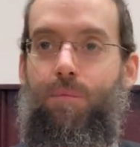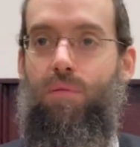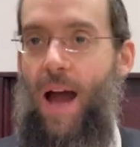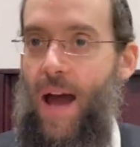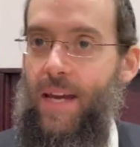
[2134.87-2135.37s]

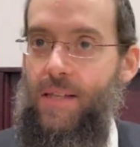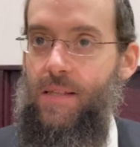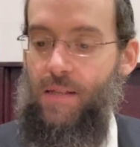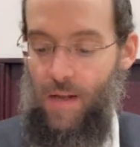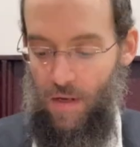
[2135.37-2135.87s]

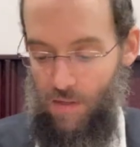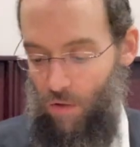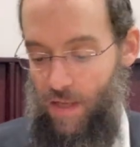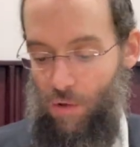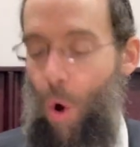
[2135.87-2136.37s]
price,
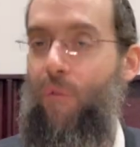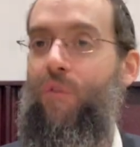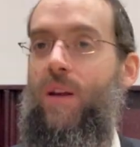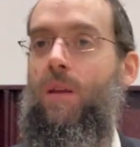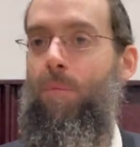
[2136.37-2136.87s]
so he's
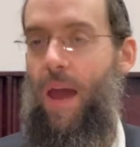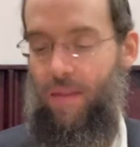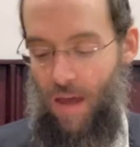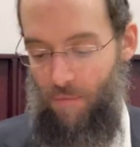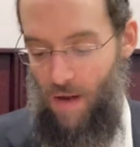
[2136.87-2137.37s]
offering to pay
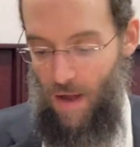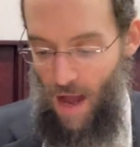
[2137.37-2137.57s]
them.